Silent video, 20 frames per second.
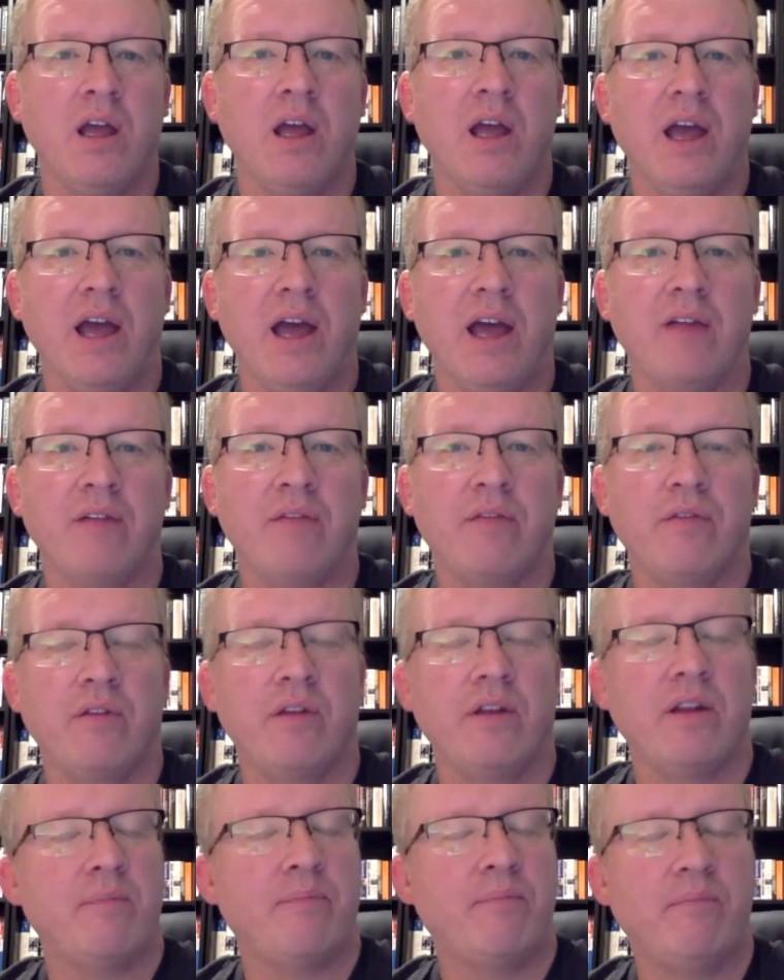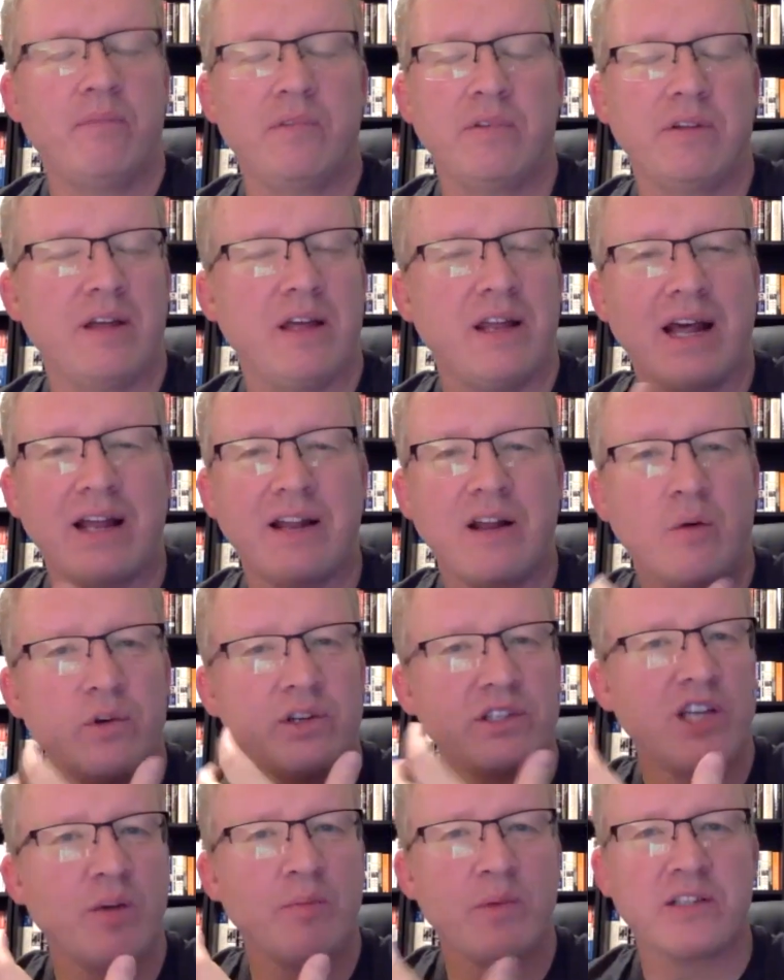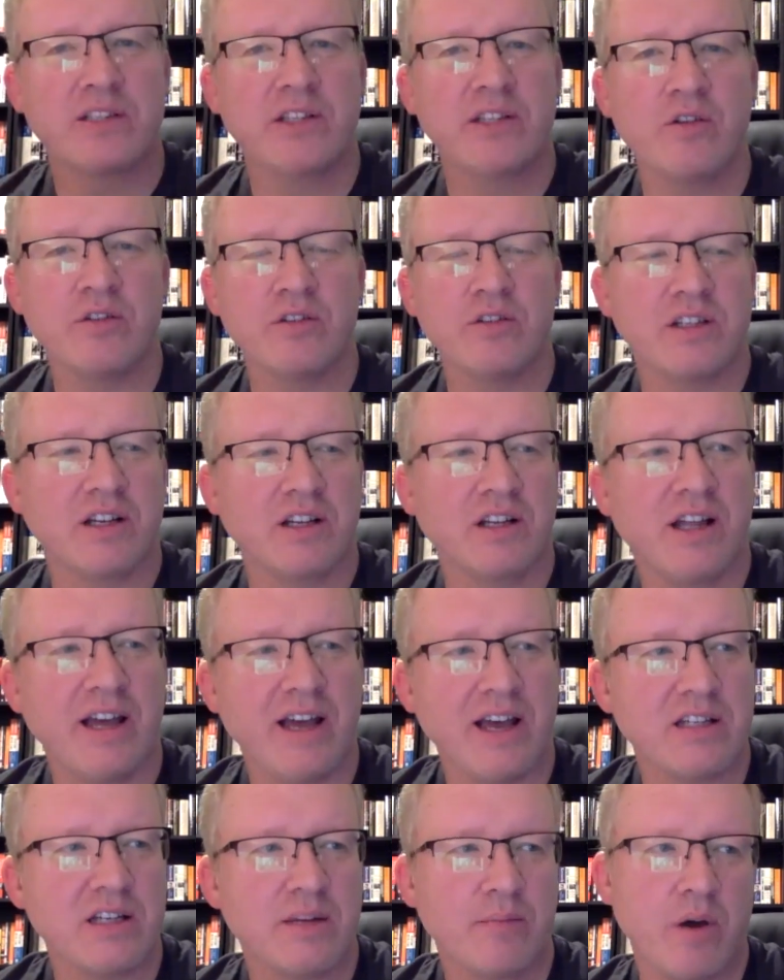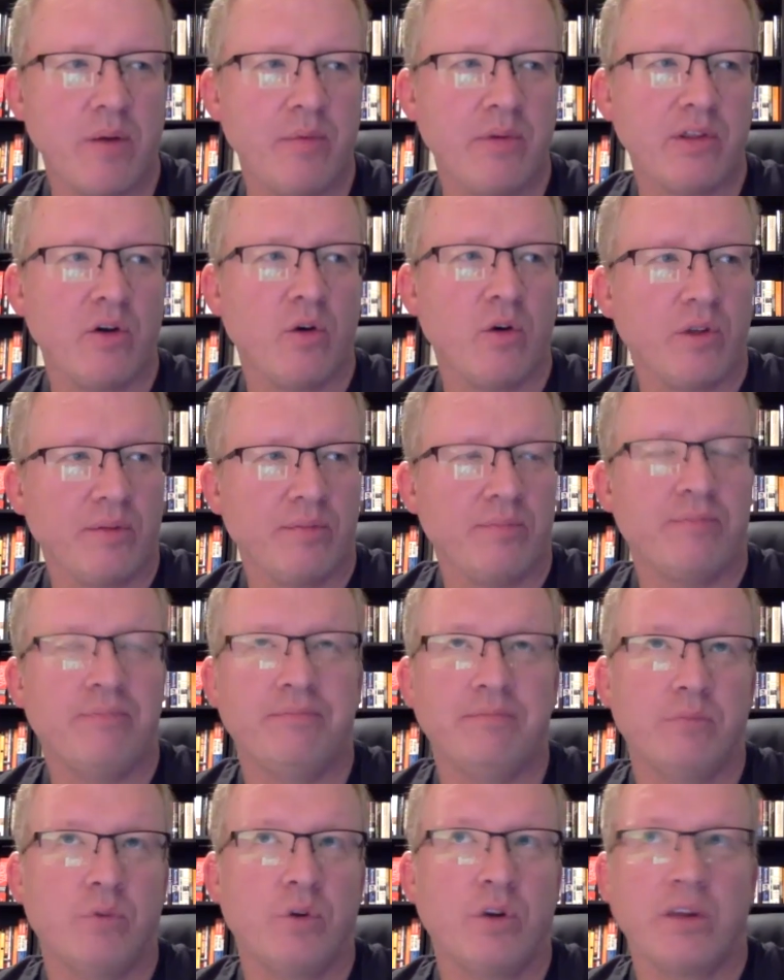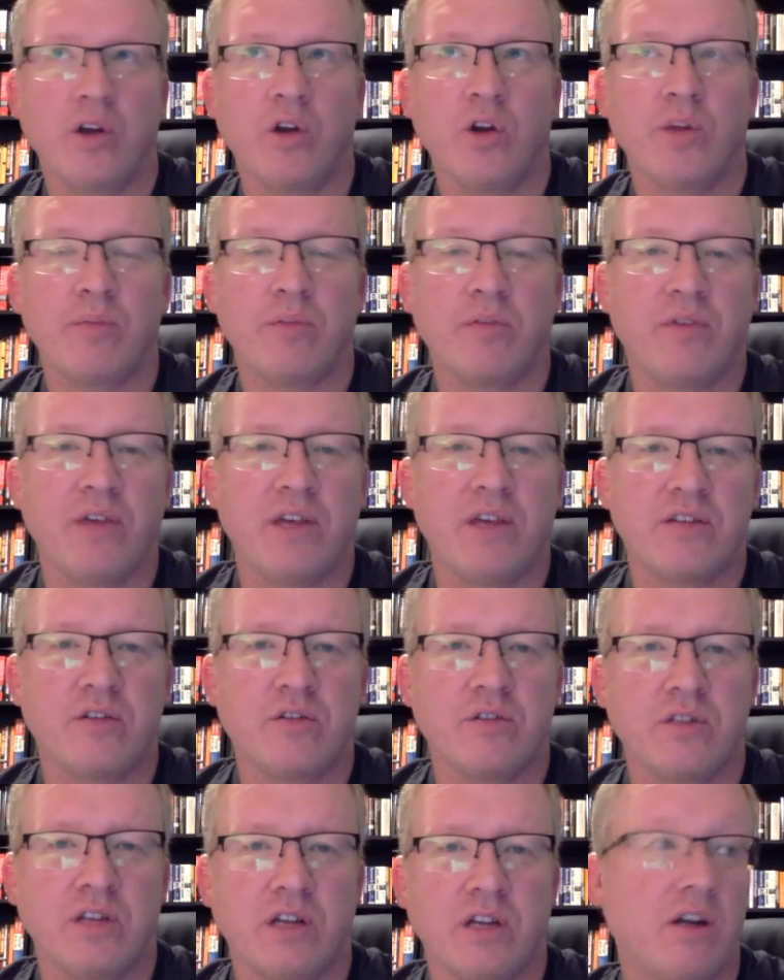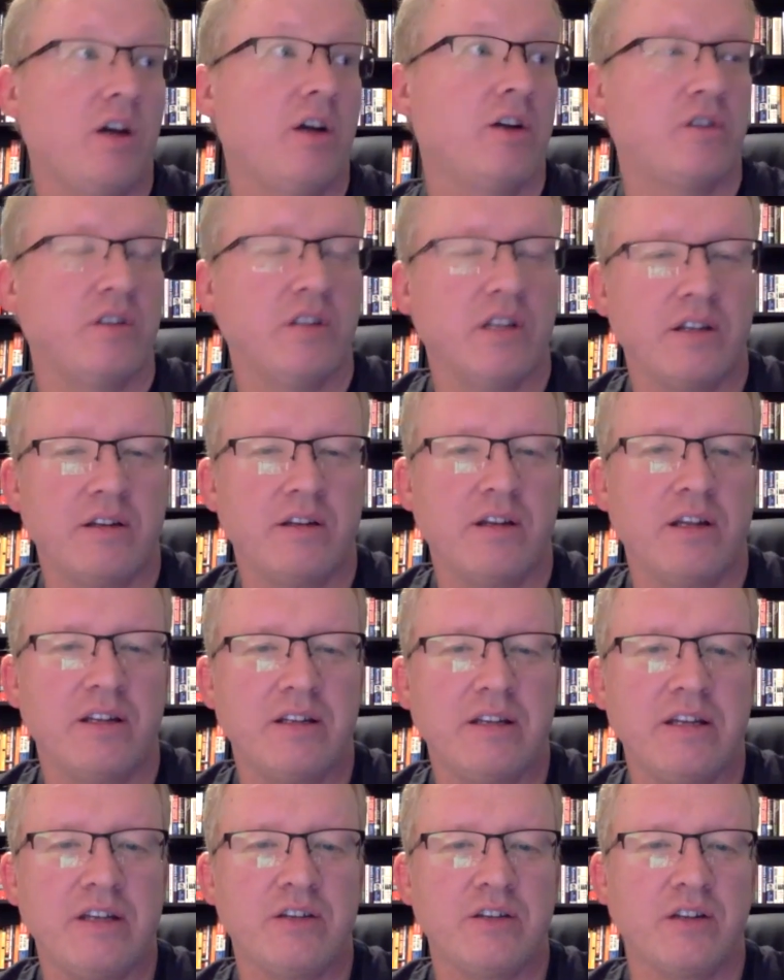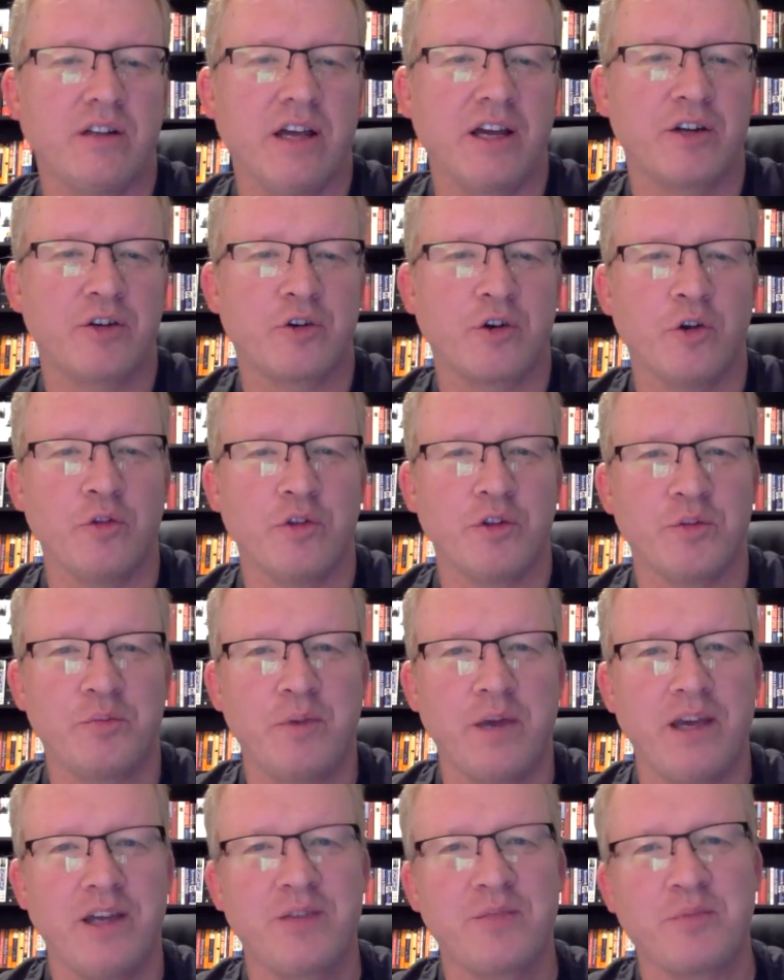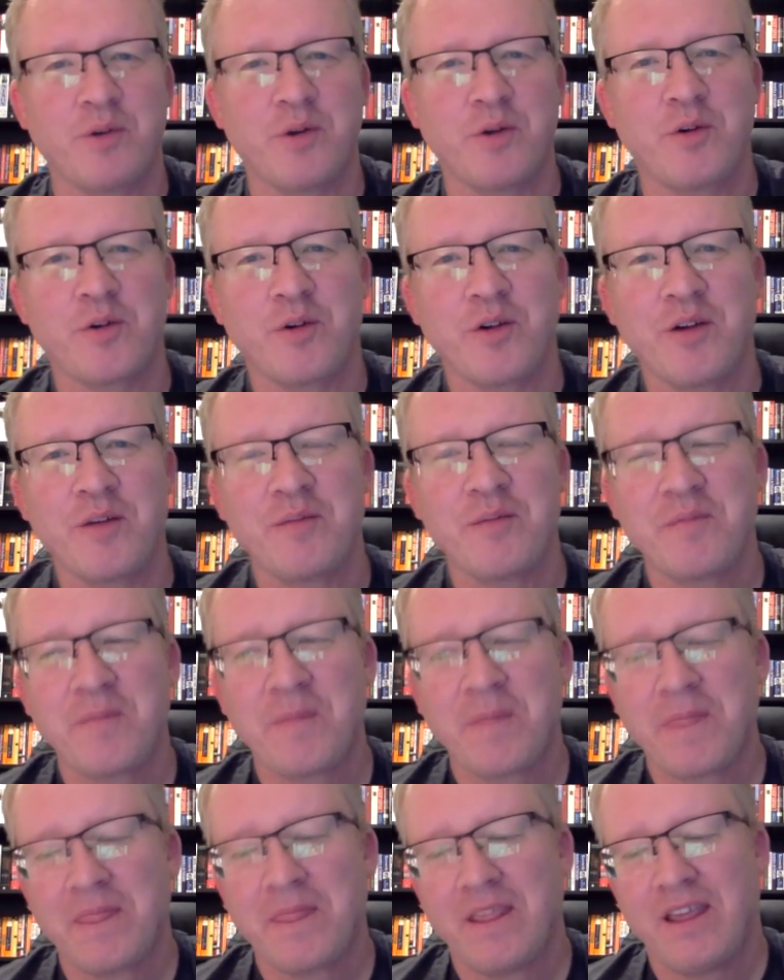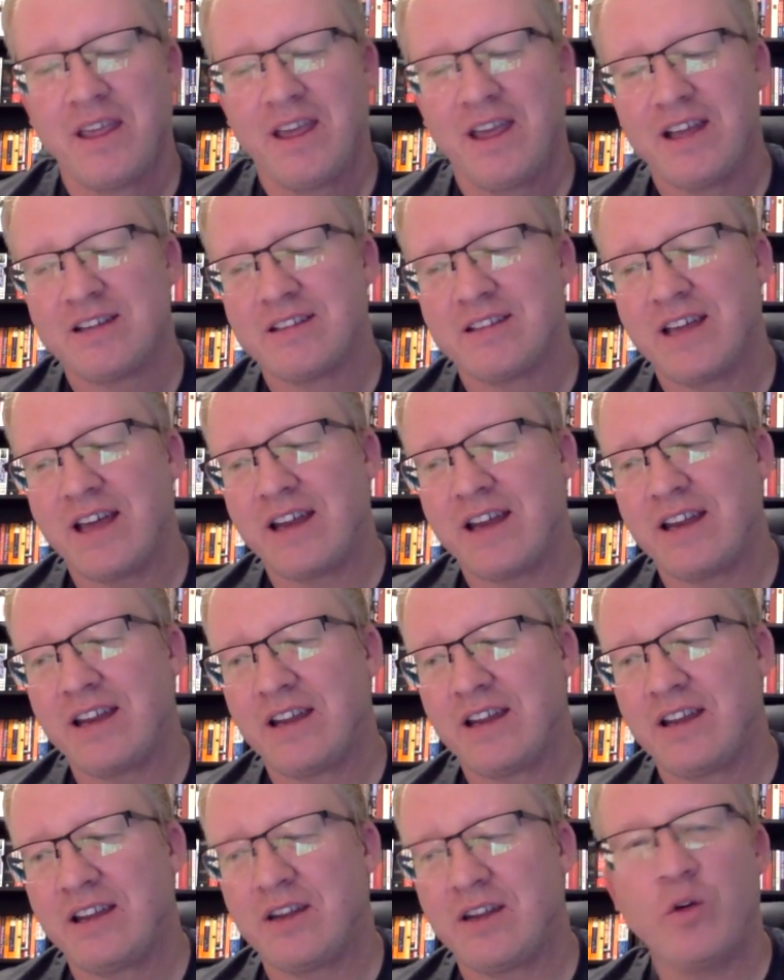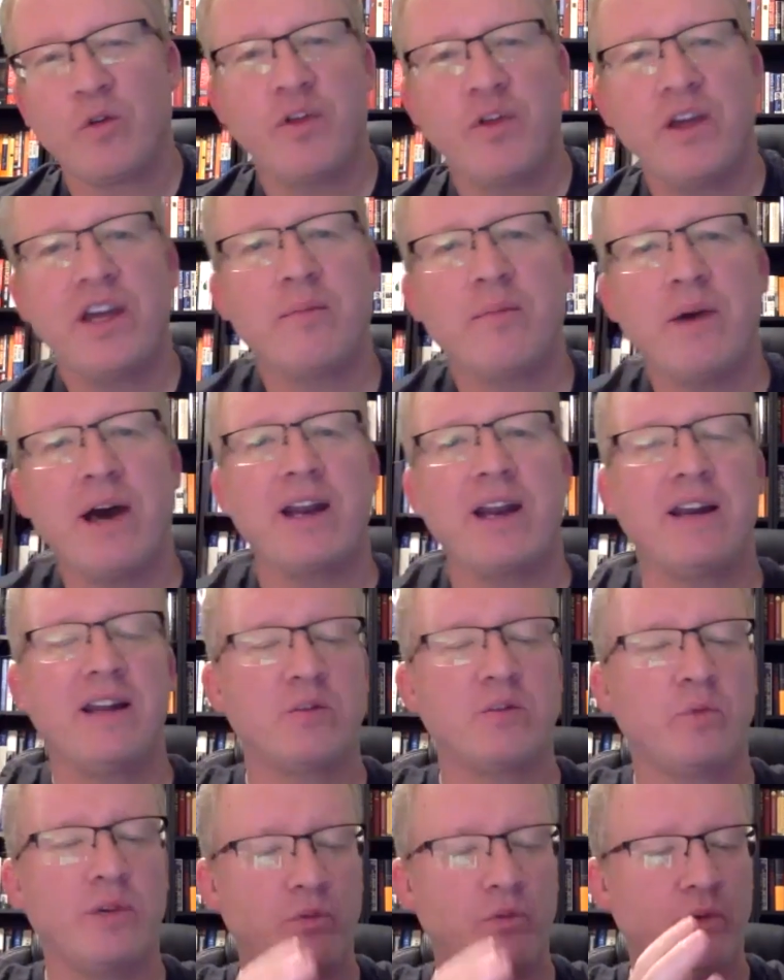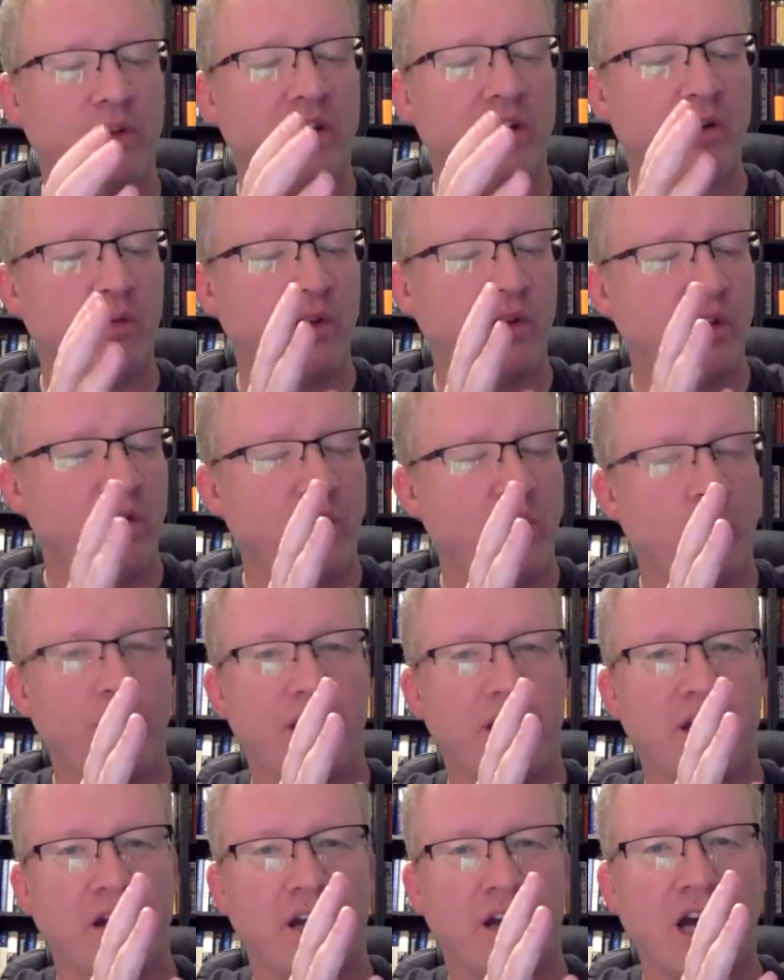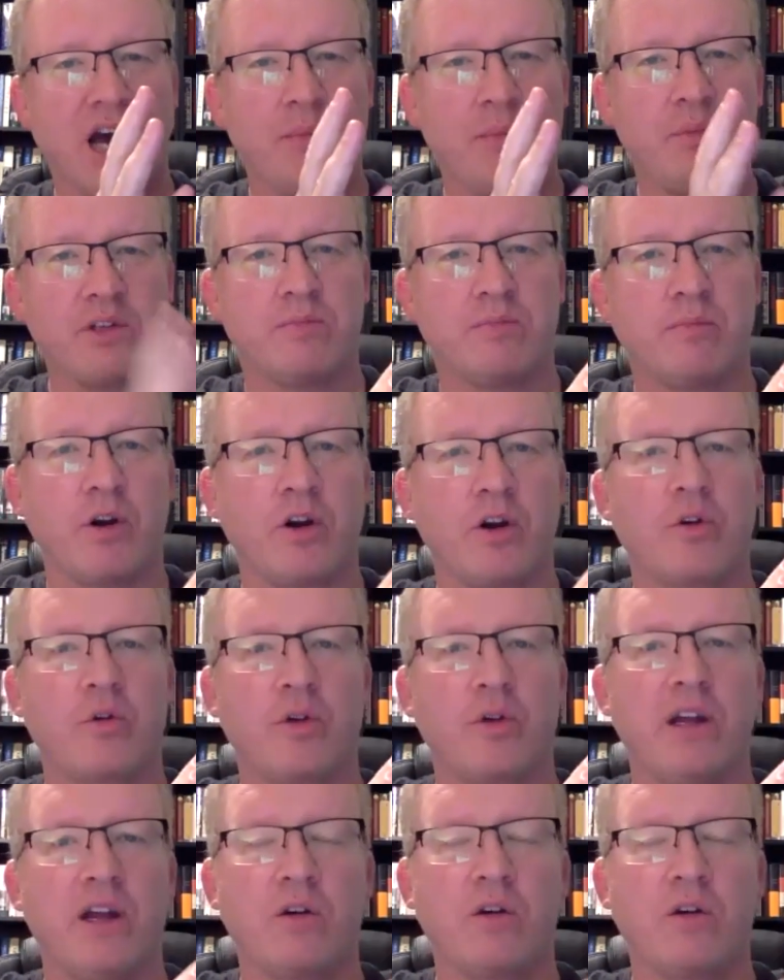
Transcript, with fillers: And, if, and I always tell my students in class, I'm probably the only one of the only professors in the country that, that teach a lecture on the space program, is that don't think about it as we, we, you know we we accomplished Mercury.